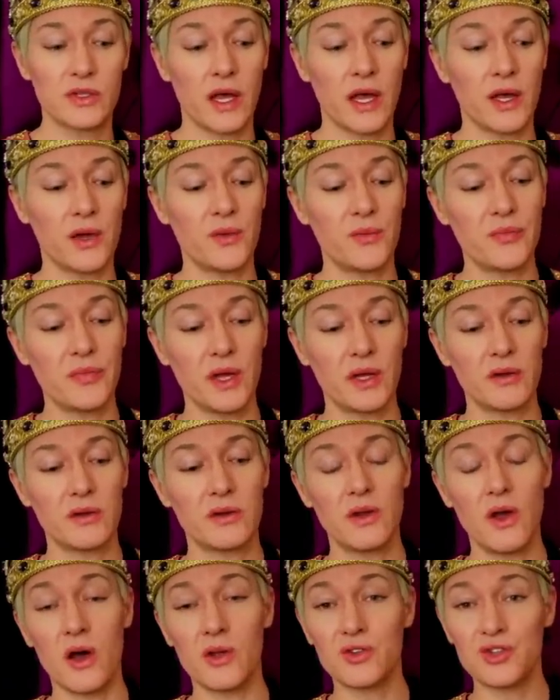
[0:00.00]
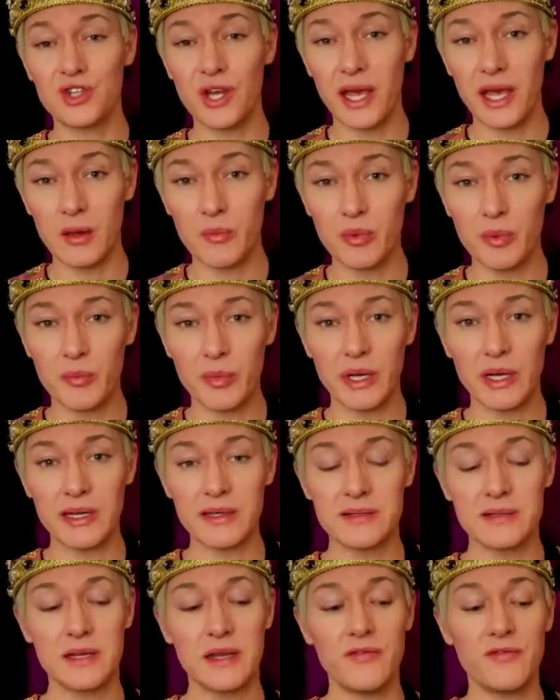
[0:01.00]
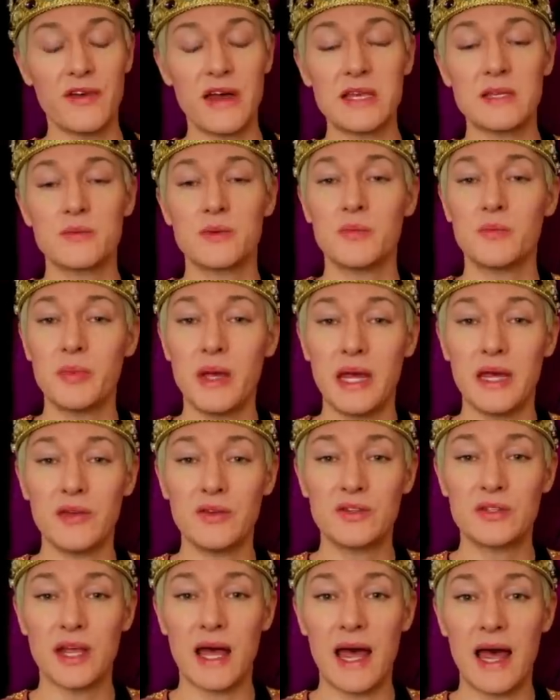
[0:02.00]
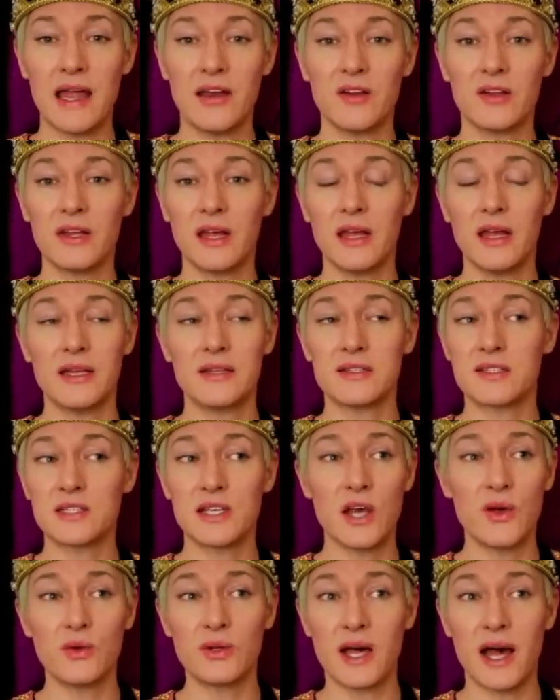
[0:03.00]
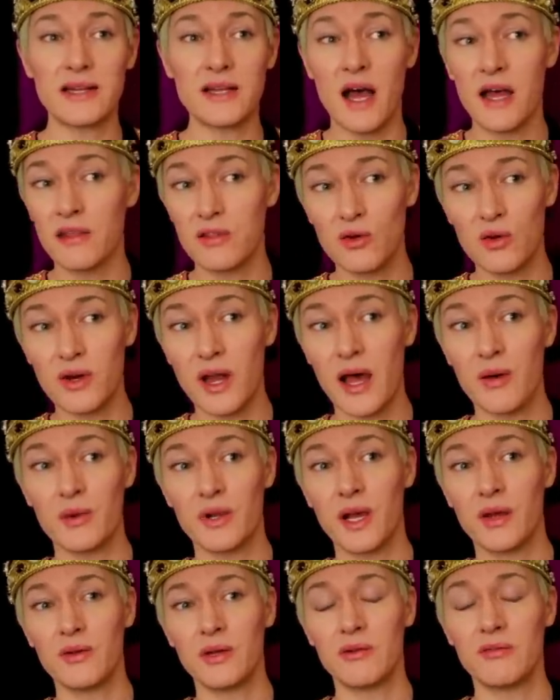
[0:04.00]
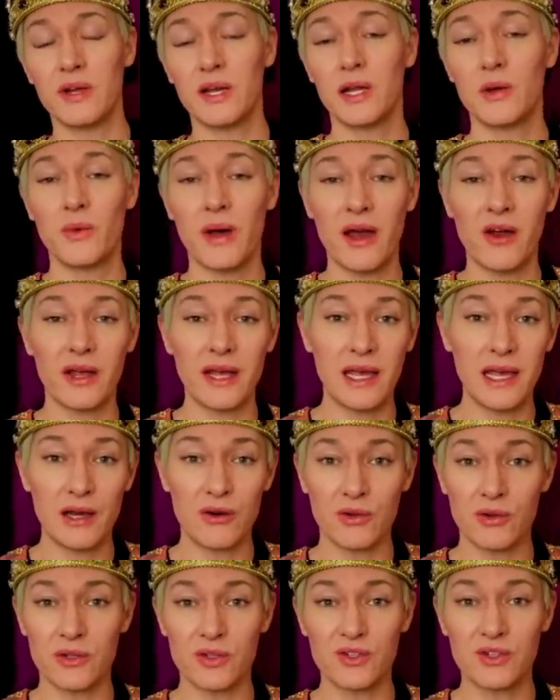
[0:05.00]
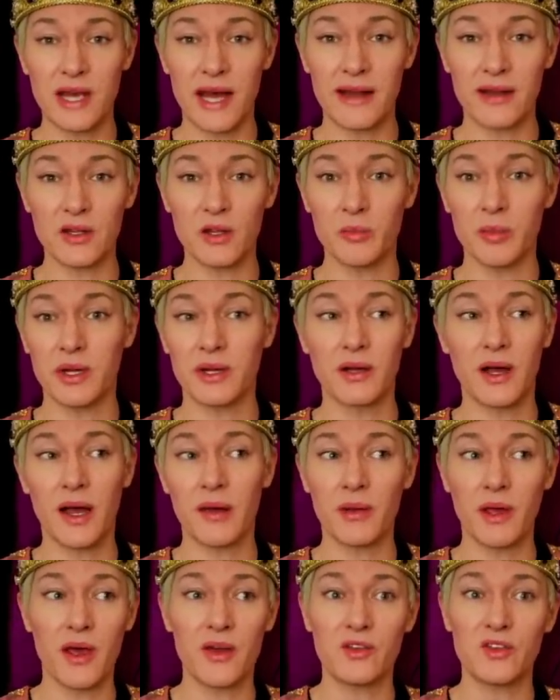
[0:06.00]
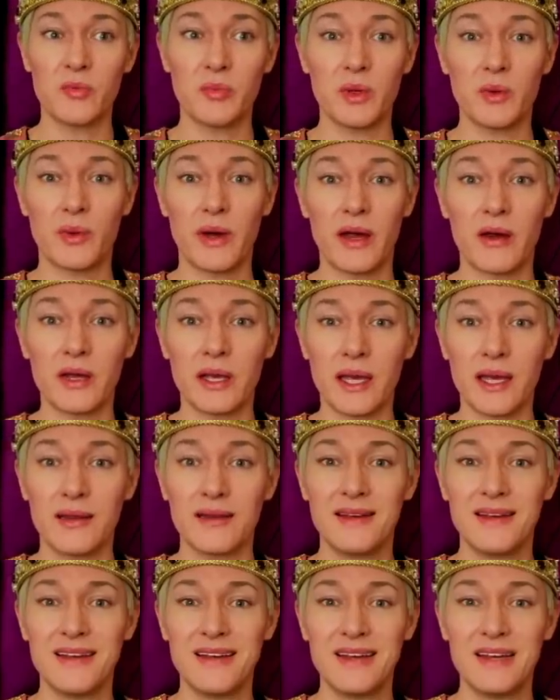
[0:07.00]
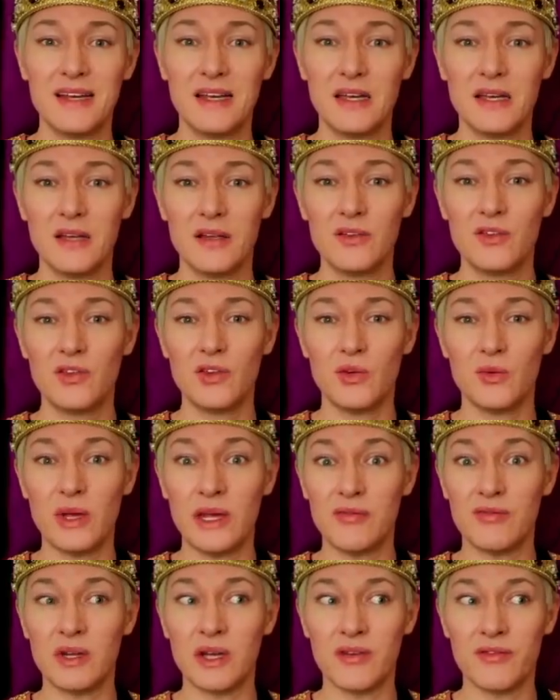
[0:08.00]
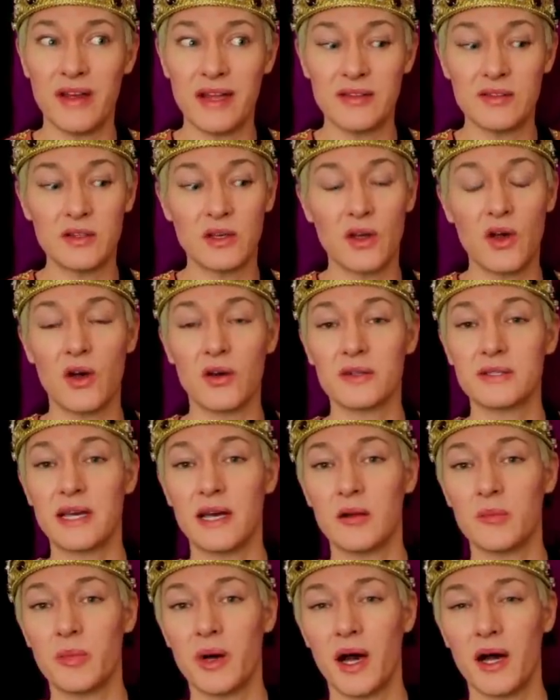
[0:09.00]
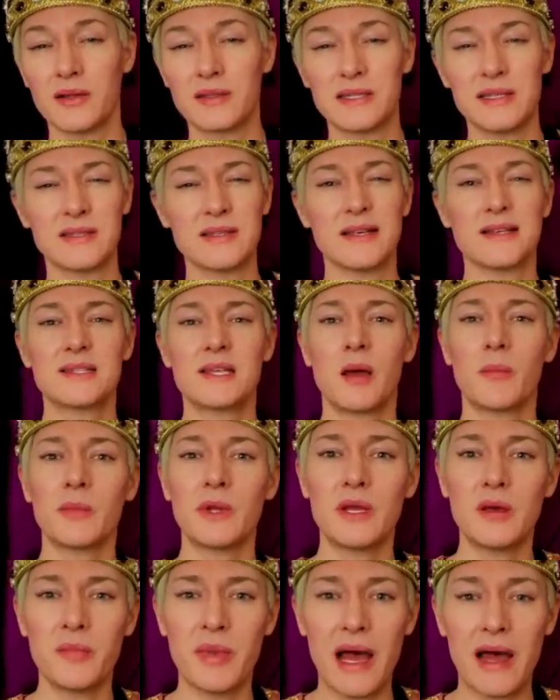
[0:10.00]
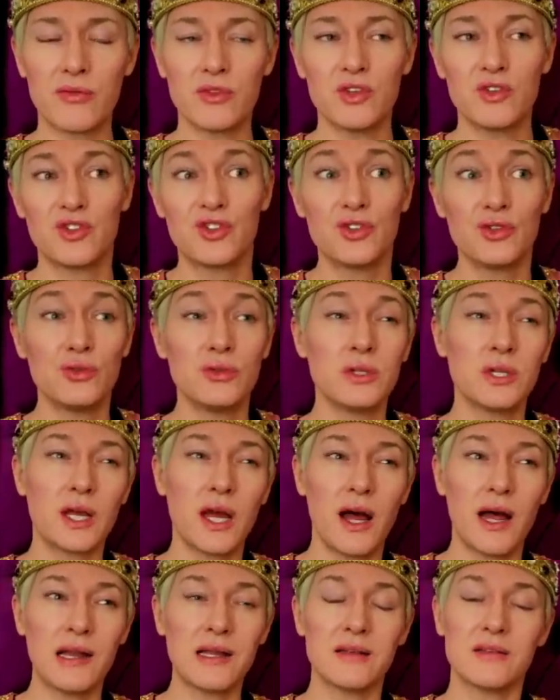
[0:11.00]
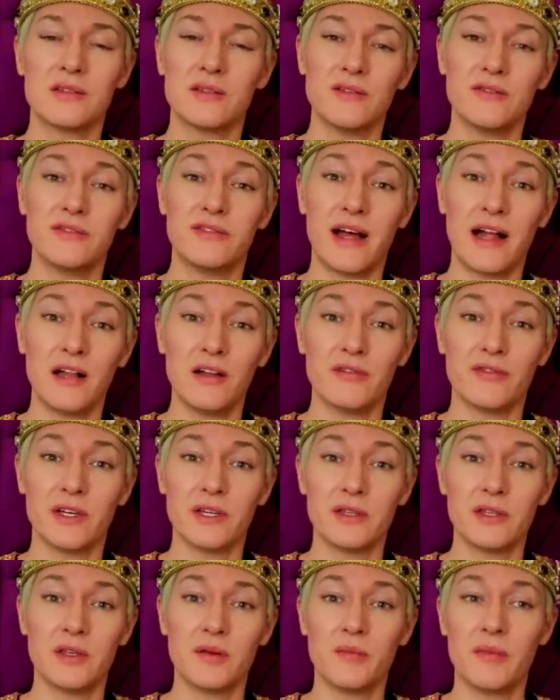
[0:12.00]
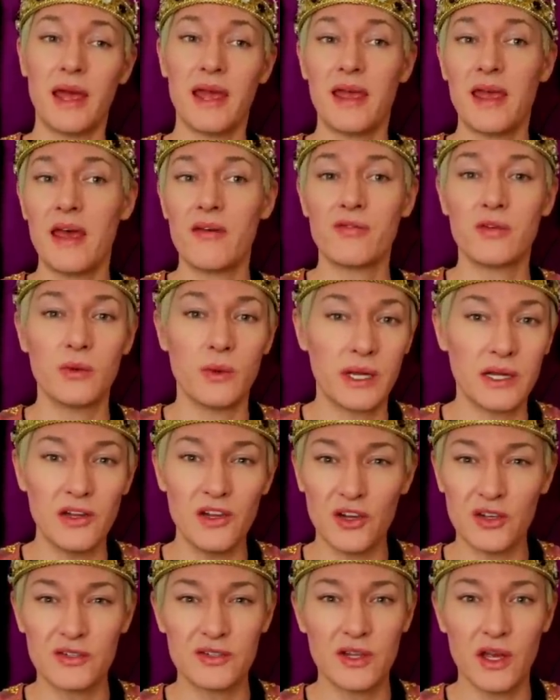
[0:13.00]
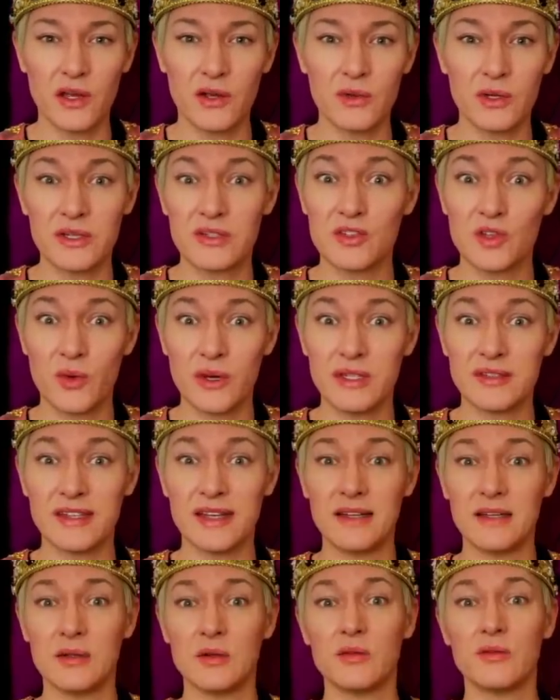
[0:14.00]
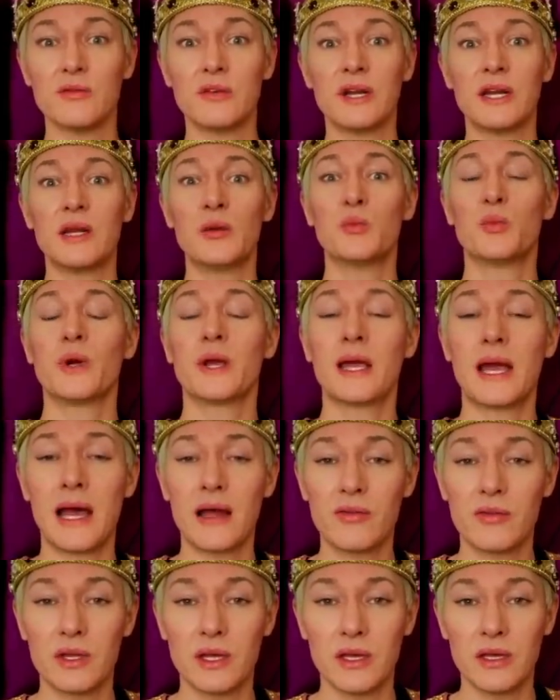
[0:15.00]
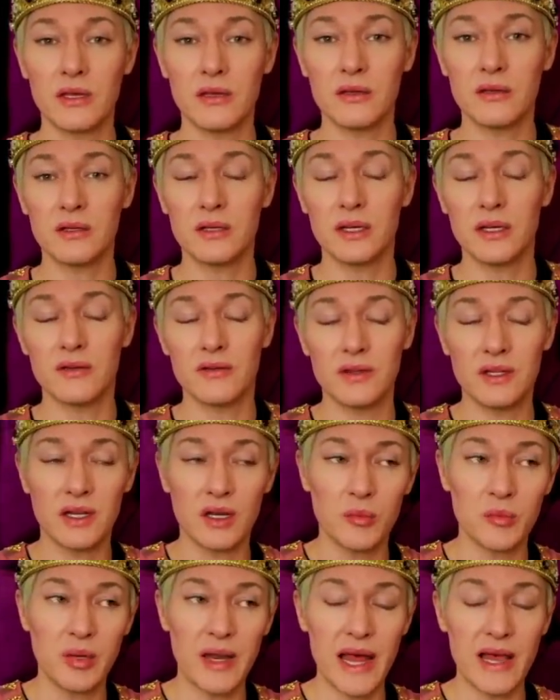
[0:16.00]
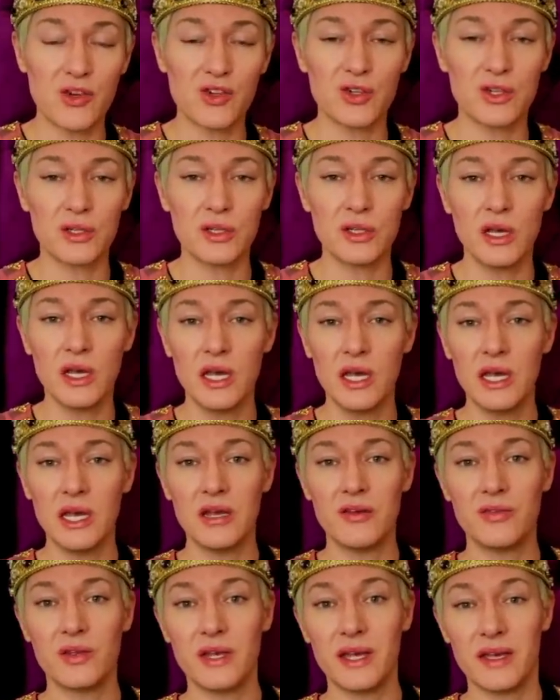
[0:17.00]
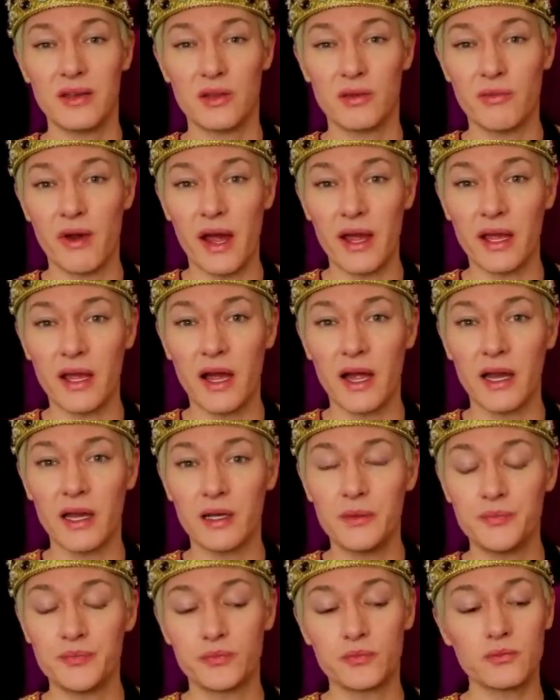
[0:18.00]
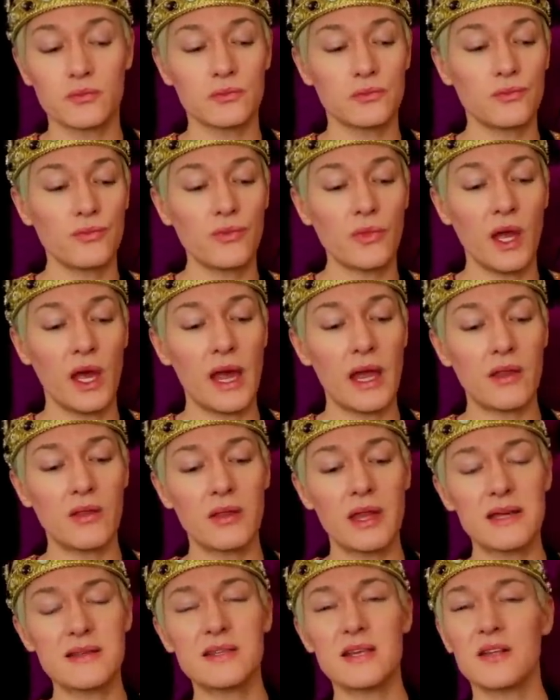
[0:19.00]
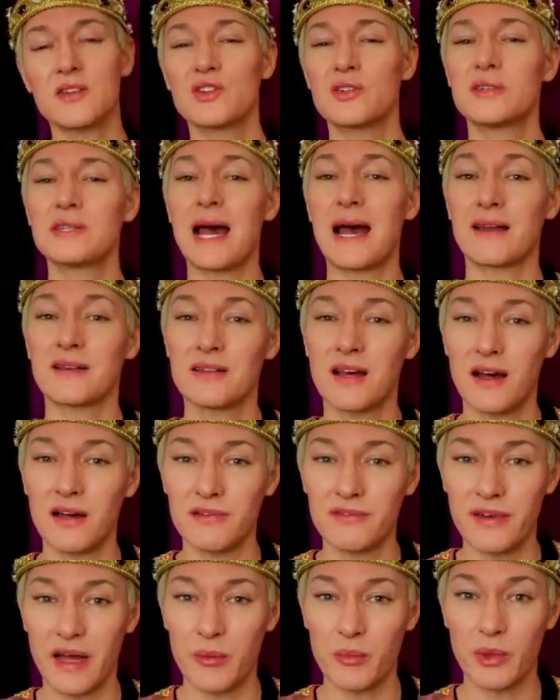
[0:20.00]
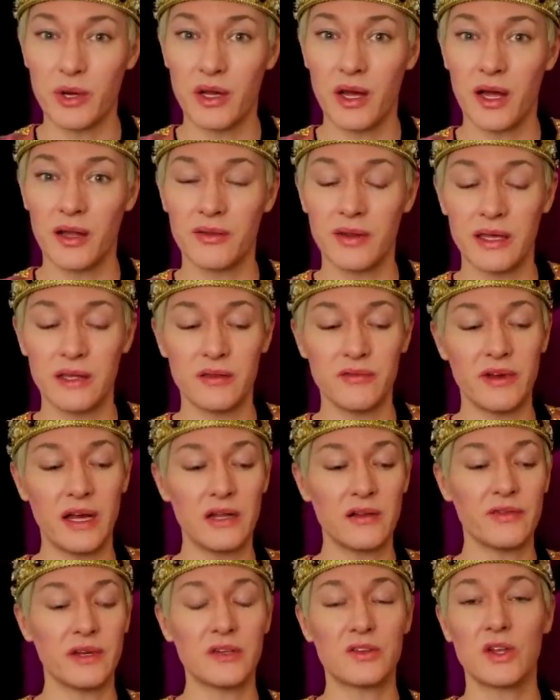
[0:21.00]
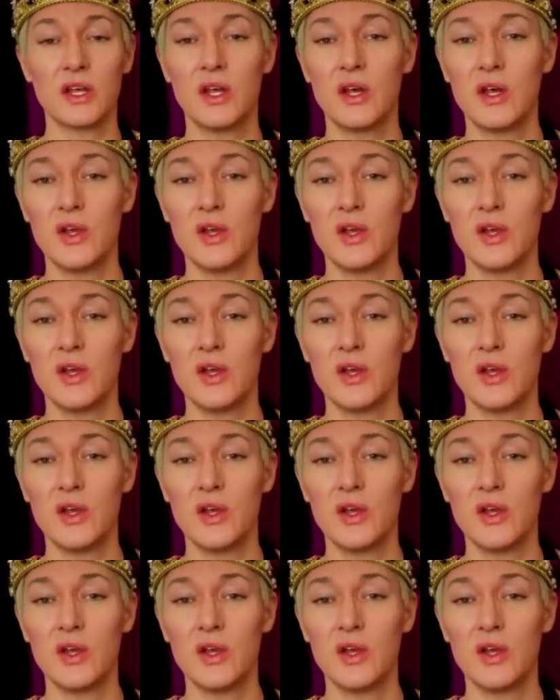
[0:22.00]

So not cheap, but it's an investment piece, and it's so nice. I thought I would only really wear it here on the channel, but I'm going to be wearing it to evening events and cocktail parties. There's something about the jewel colours of velvet that make everyone look so exquisite and really bring out the the complexion if you hit the right colour. And they're such tactile fabric, aren't they, the velvet?